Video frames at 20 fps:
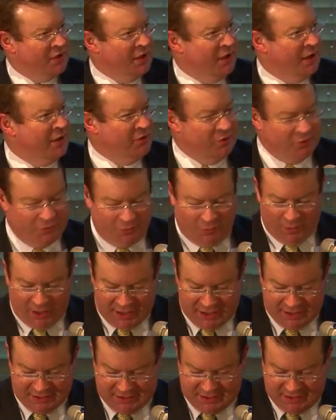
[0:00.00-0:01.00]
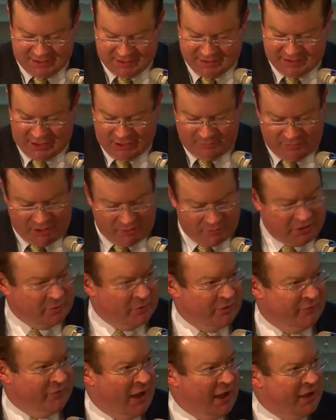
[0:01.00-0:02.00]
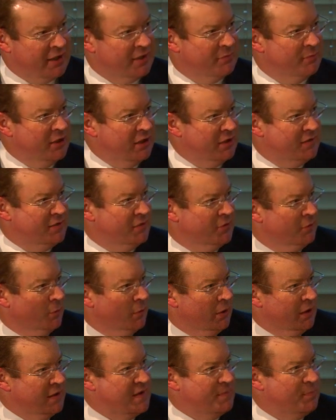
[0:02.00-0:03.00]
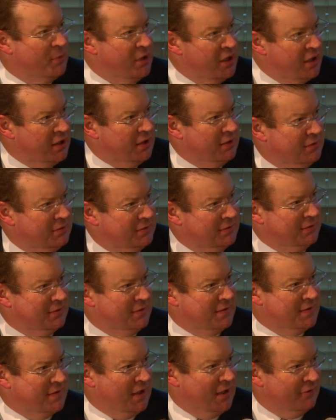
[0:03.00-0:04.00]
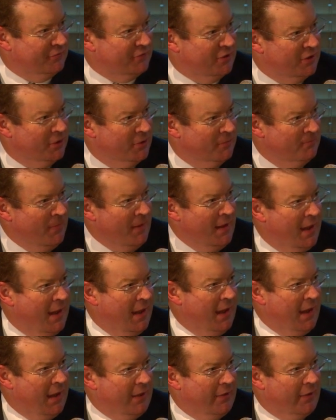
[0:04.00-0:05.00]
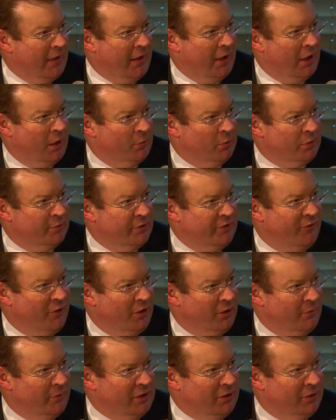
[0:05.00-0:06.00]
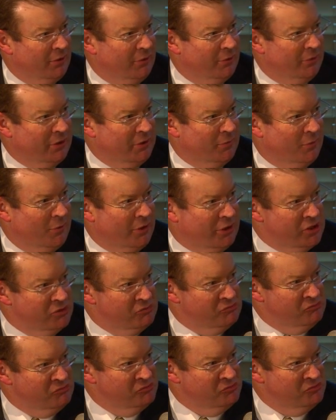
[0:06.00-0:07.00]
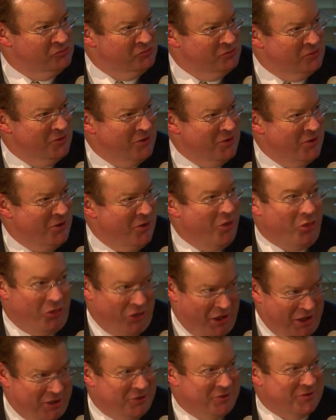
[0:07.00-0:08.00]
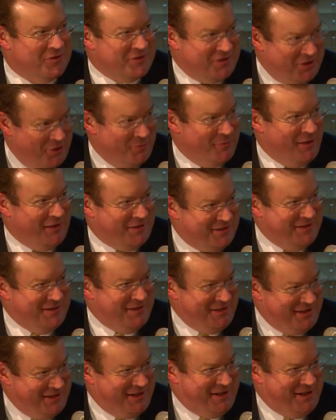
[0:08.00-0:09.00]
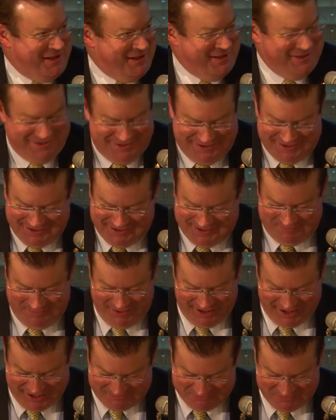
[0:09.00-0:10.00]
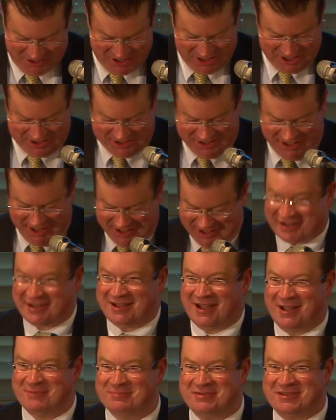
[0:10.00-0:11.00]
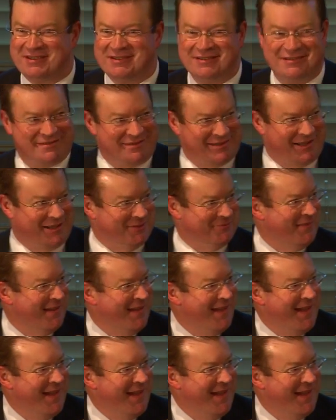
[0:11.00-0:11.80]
Jai. You didn't tell me when you invited me to speak this afternoon that I would be following Lloyd Waddy. Thank you so much indeed. It's made my day. I can't begin to tell you.